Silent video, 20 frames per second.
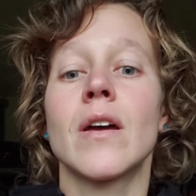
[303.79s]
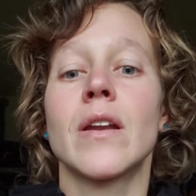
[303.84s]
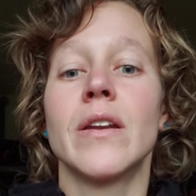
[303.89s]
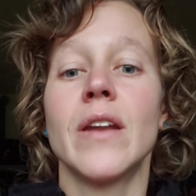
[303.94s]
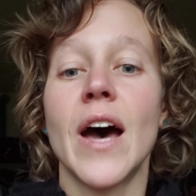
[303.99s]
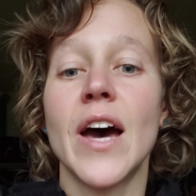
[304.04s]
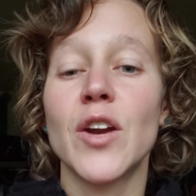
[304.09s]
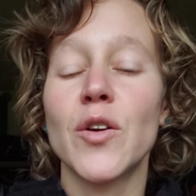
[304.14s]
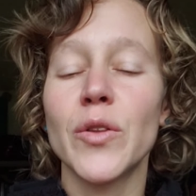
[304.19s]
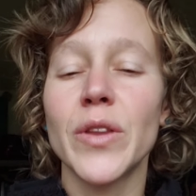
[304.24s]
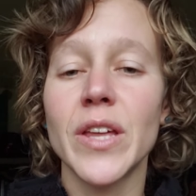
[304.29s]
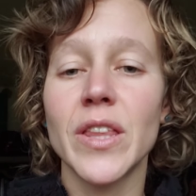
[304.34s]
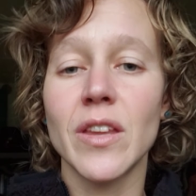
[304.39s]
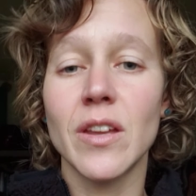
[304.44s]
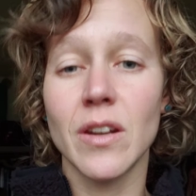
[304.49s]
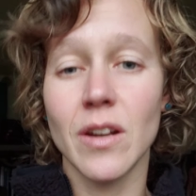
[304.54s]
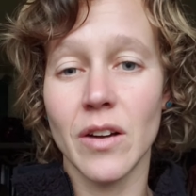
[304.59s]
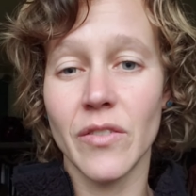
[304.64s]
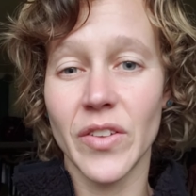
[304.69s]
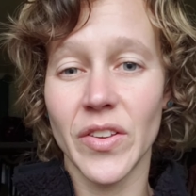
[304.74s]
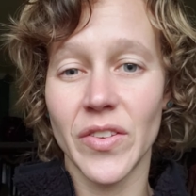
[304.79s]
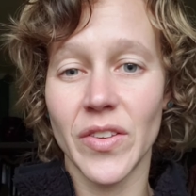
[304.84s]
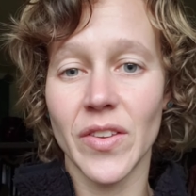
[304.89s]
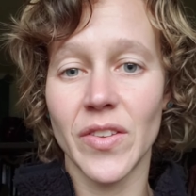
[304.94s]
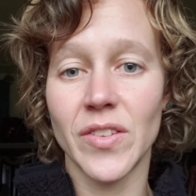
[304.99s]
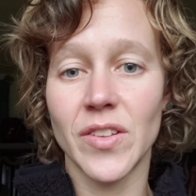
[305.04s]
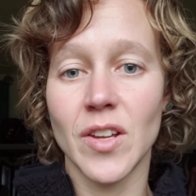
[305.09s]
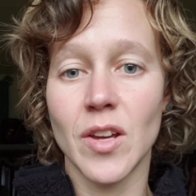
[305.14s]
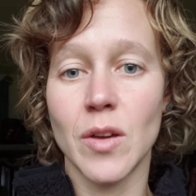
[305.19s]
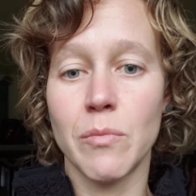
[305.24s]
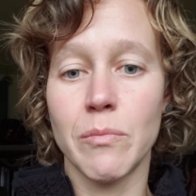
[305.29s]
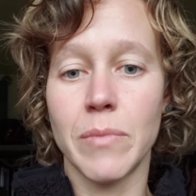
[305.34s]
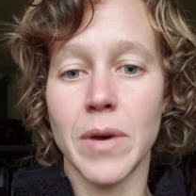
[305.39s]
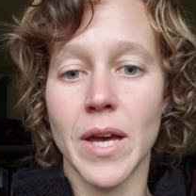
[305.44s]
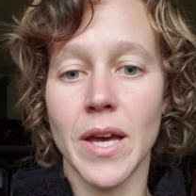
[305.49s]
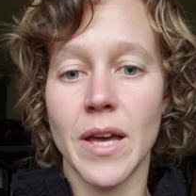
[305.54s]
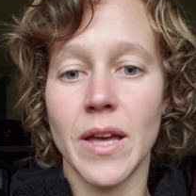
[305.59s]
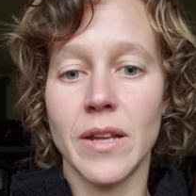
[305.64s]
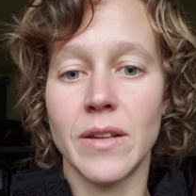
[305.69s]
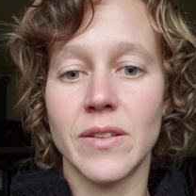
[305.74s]
not only the nervous system,
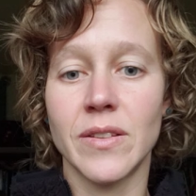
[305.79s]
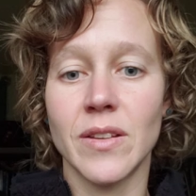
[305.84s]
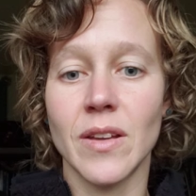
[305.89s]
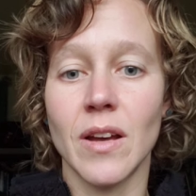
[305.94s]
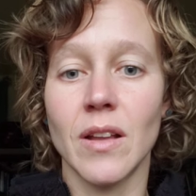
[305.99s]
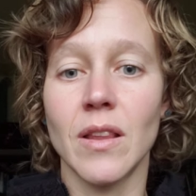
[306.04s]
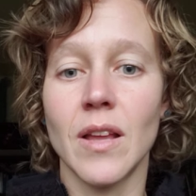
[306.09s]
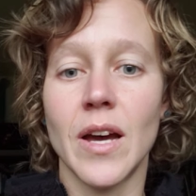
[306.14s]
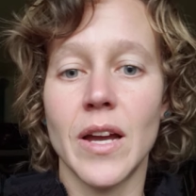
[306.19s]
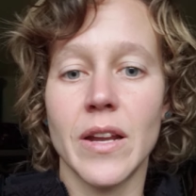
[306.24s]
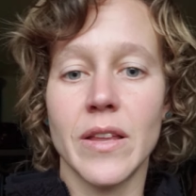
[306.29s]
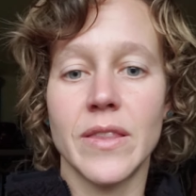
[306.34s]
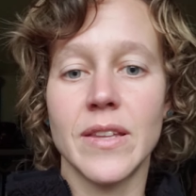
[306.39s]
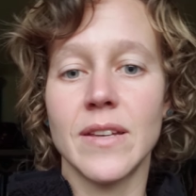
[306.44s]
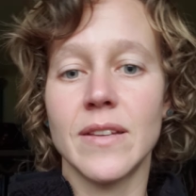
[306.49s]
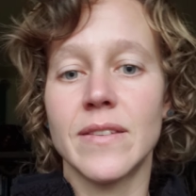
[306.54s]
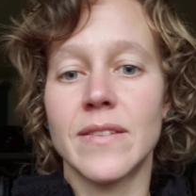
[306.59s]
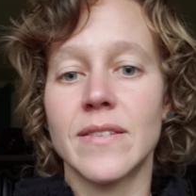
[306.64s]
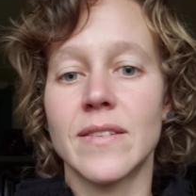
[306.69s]
but a lot of these